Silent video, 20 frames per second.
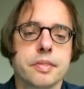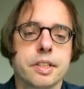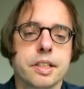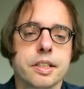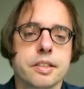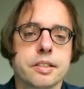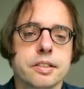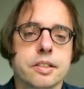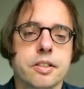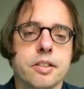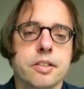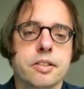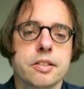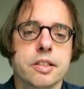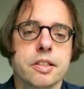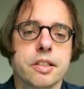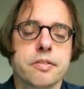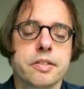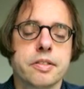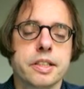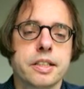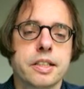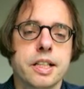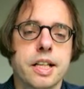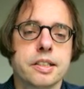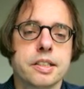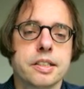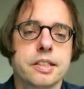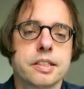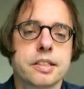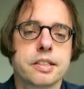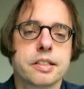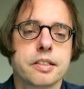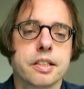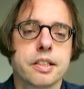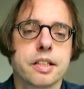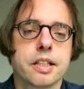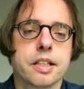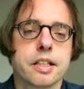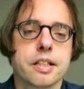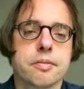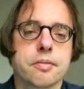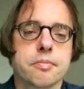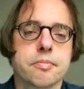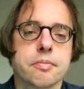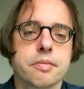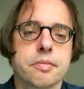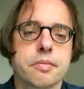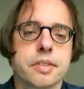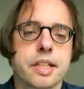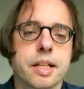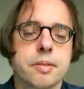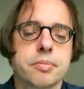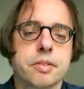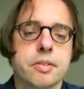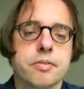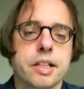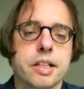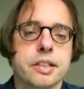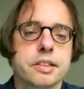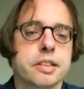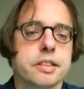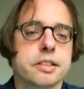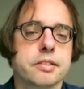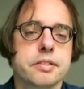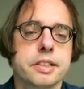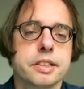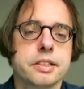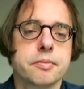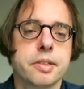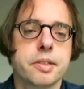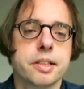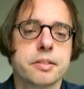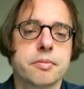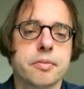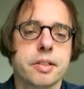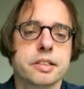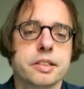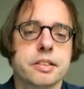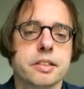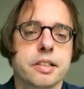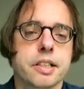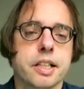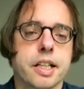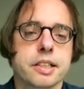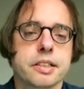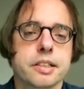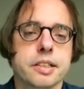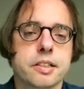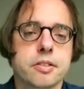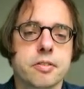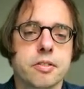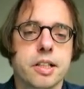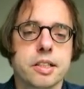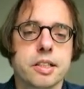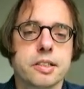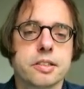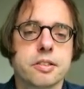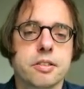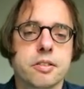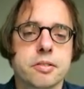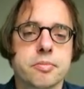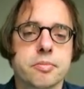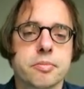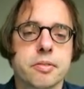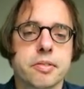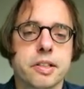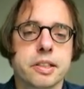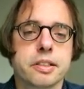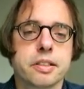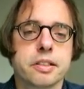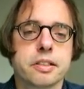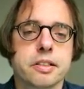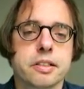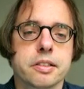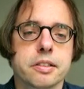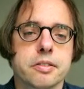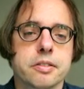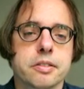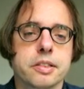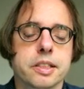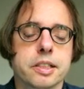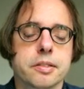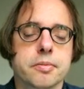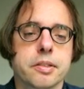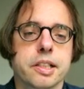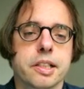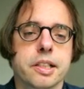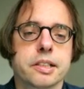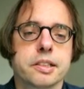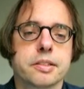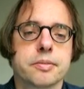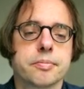So the 3 classes, they provide a reasonable explanation. Actually 2 classes also provide a good explanation.